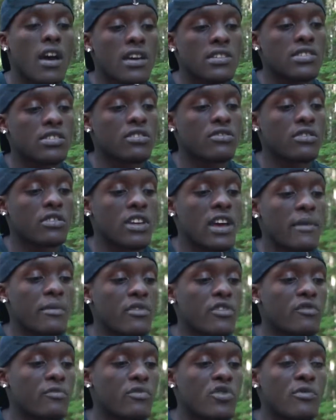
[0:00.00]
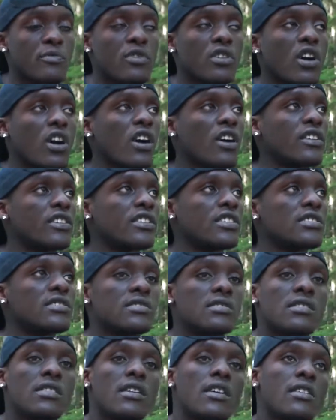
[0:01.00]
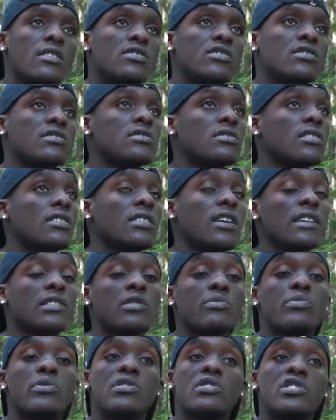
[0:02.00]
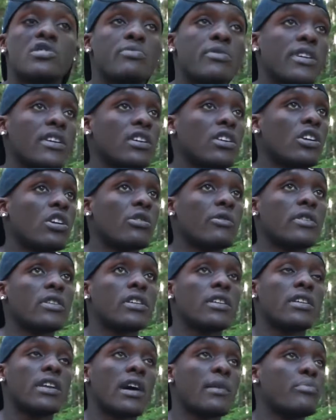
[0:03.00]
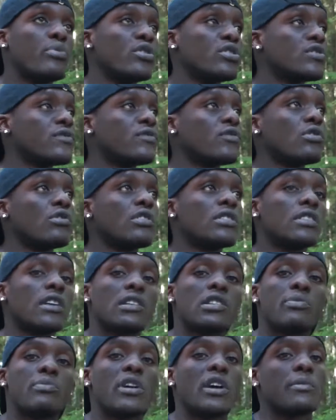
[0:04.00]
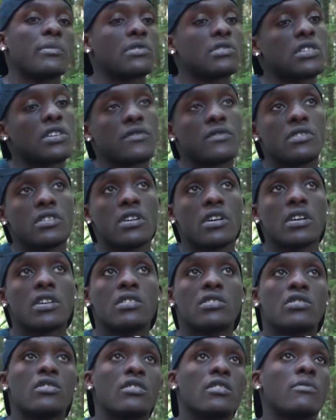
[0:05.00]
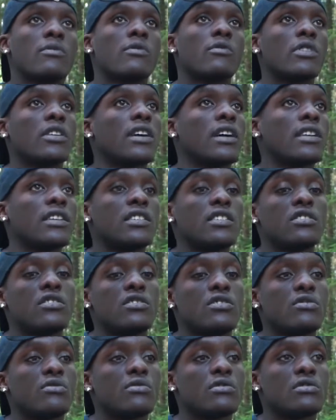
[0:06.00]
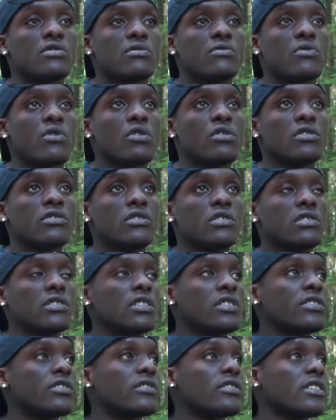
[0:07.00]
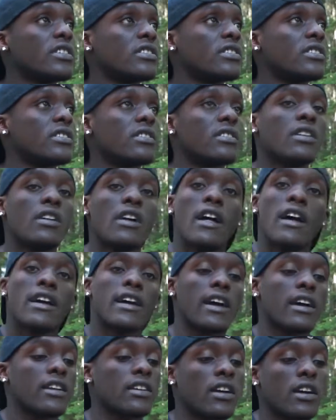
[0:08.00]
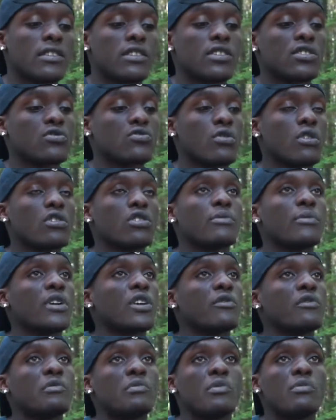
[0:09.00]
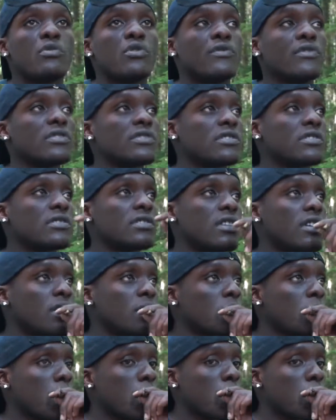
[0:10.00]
as a collaborative movement of artists just got the business plan going, and I pushed forward, got the payment stuff done, took what I needed to do as the role of the leader, and kind of got things rolling, man. We've been moving since then.